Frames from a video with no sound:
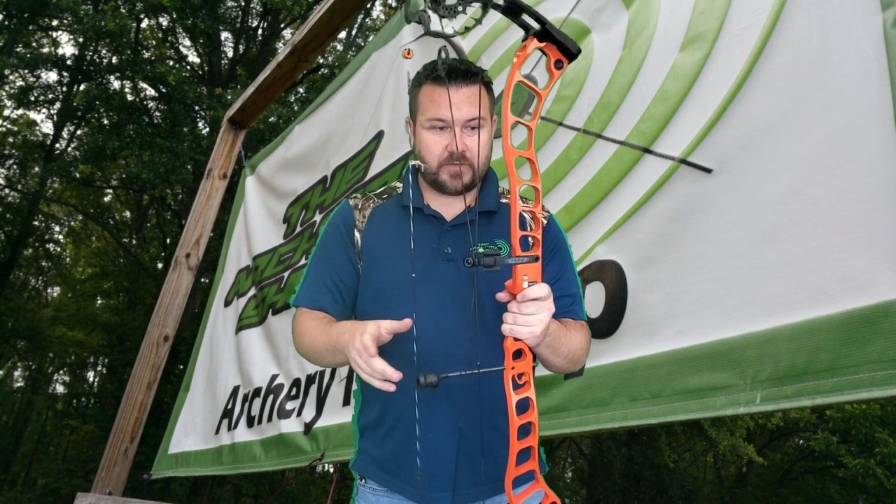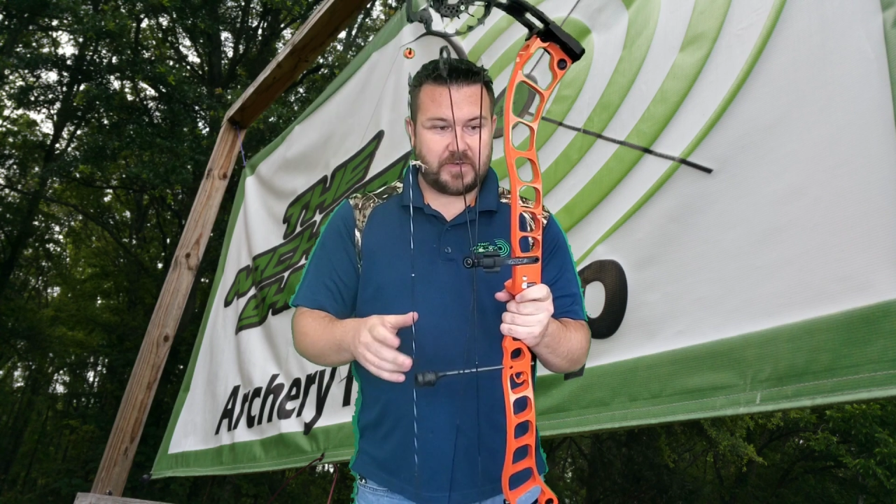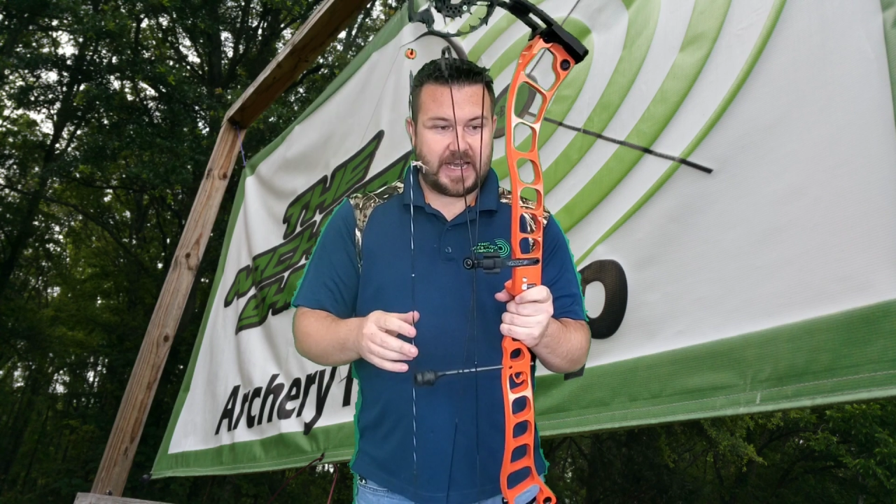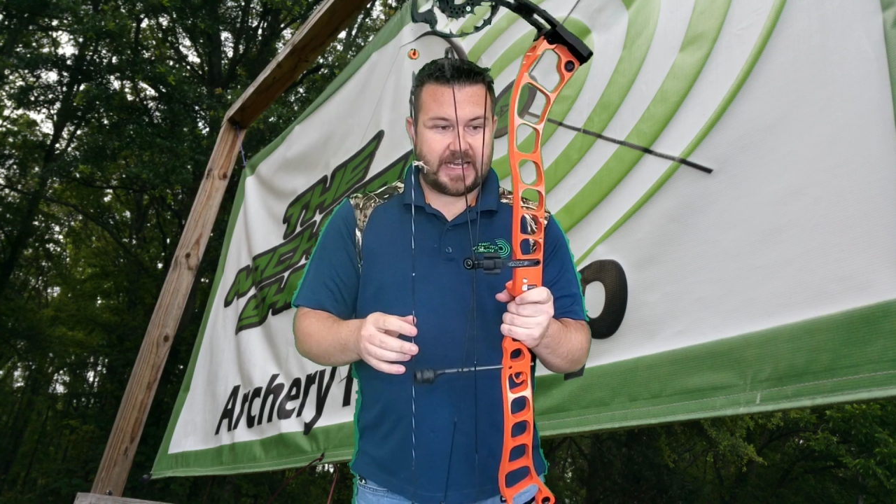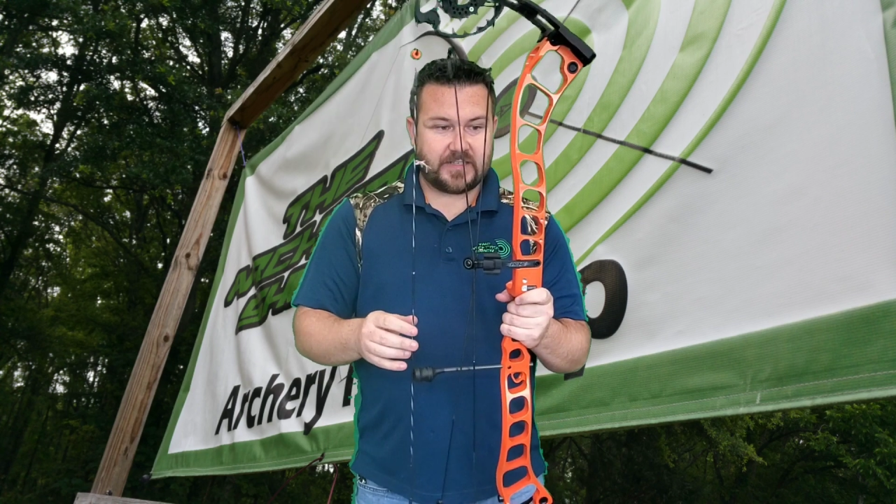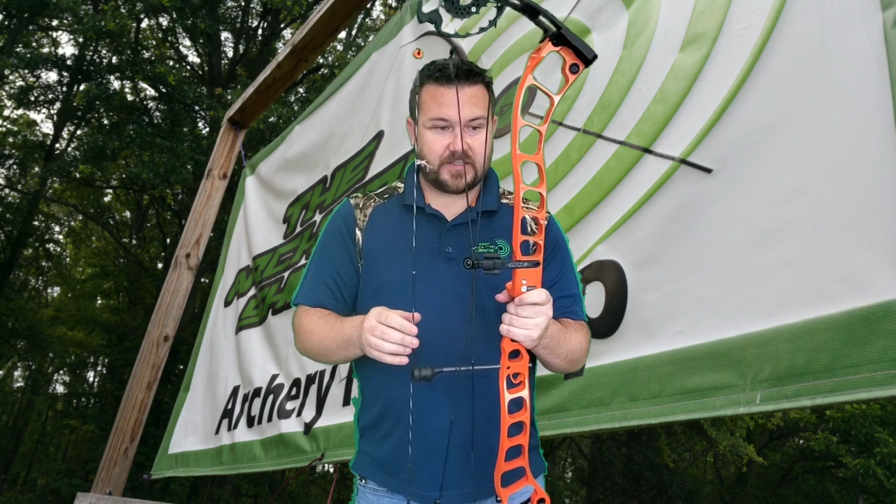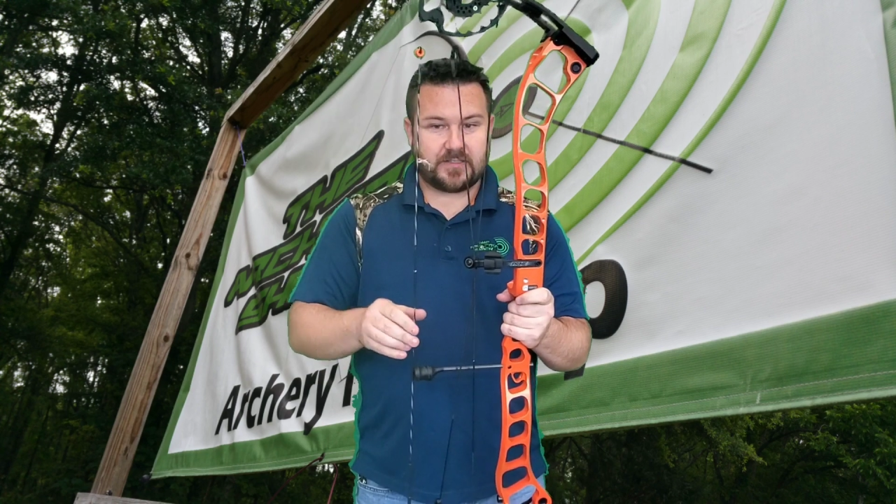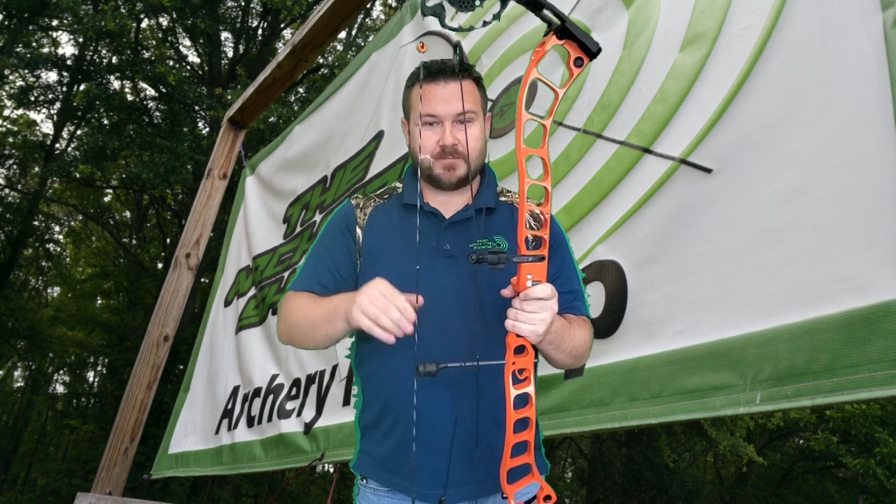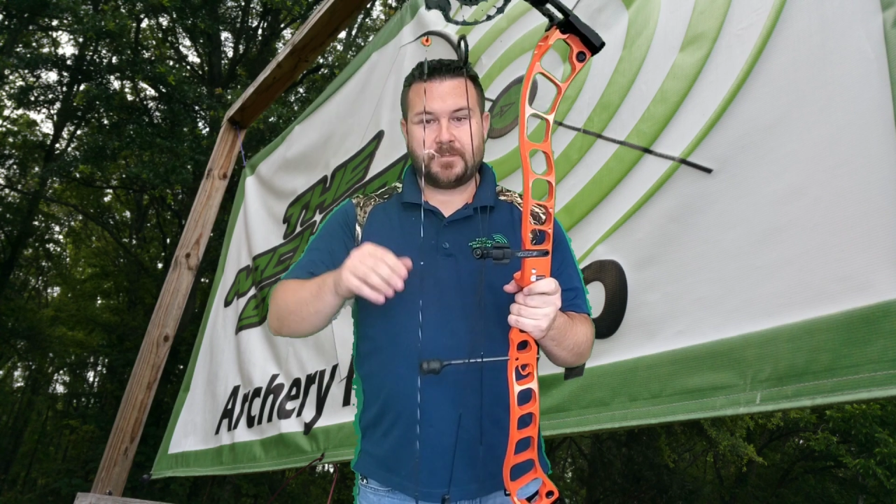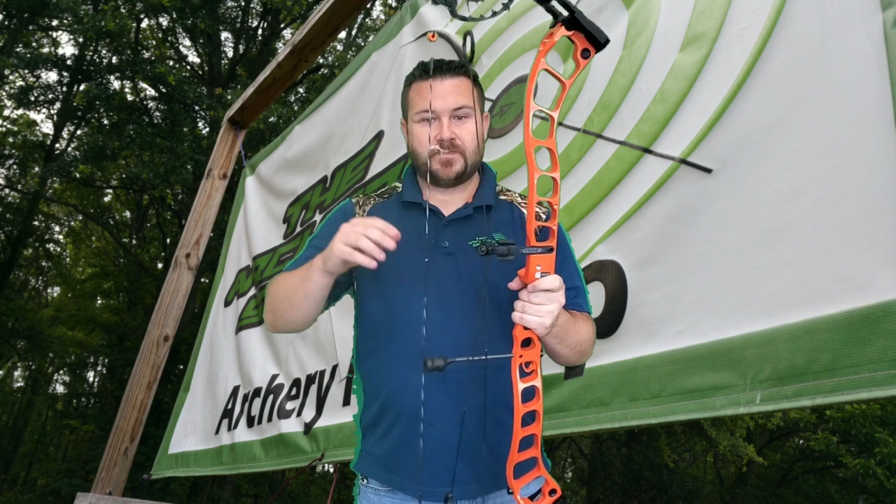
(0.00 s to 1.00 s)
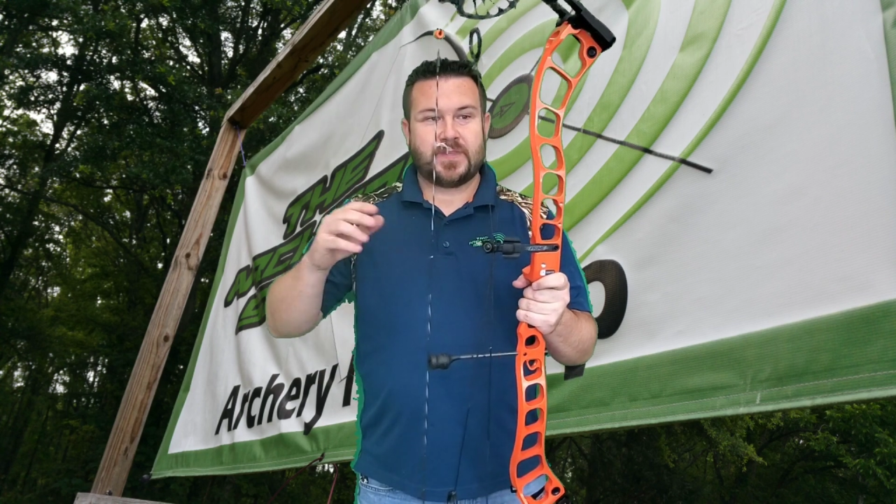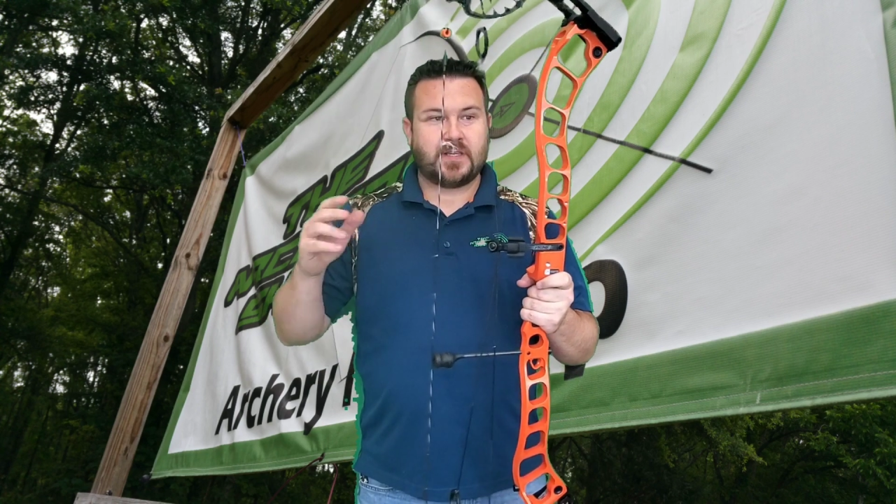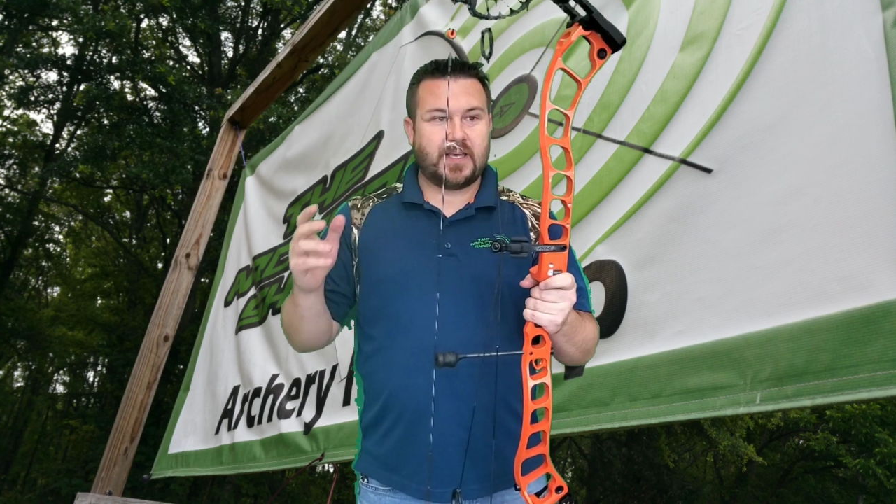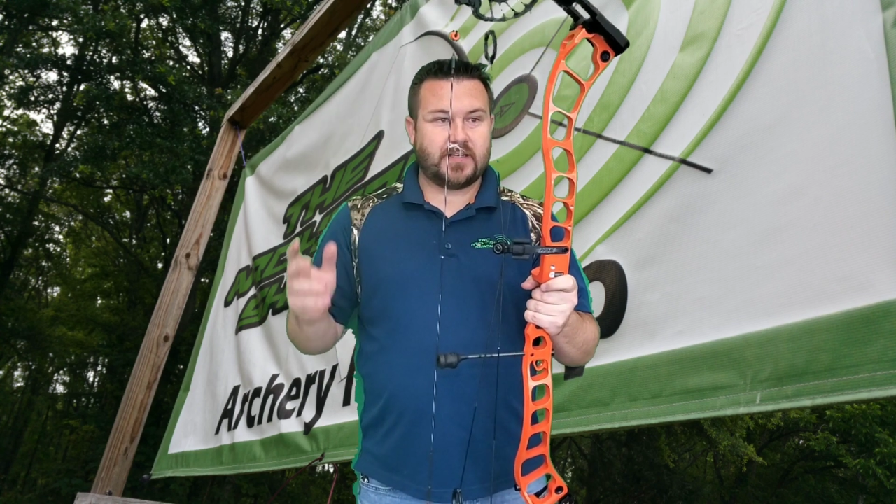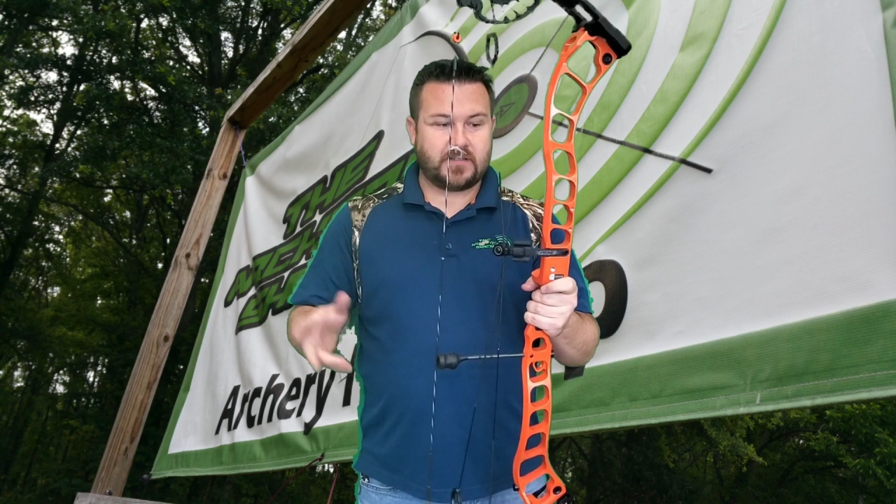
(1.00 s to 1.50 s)
vise
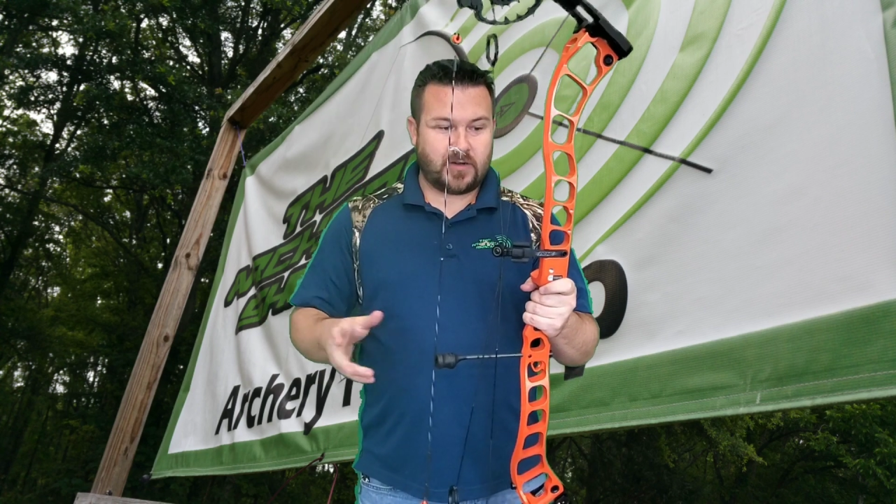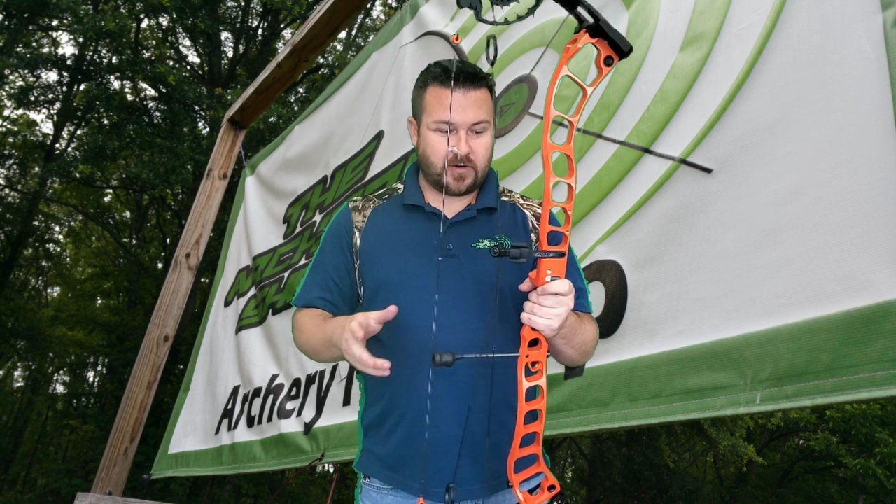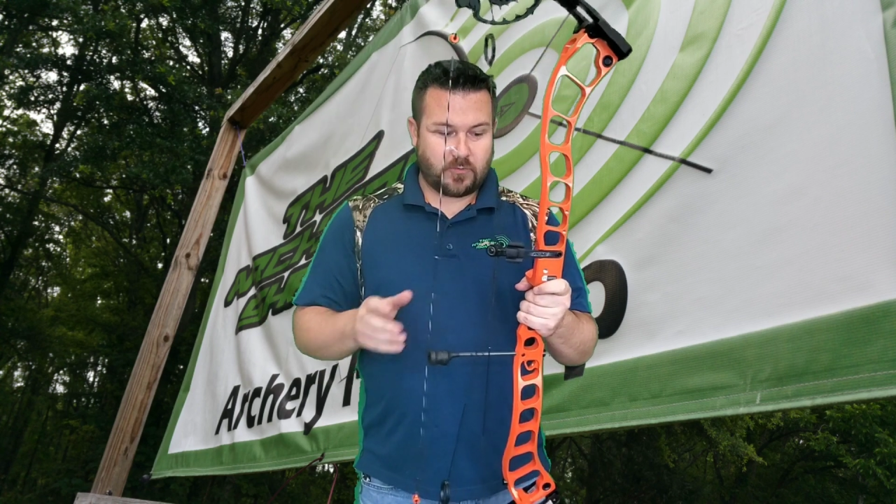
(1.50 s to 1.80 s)
and start.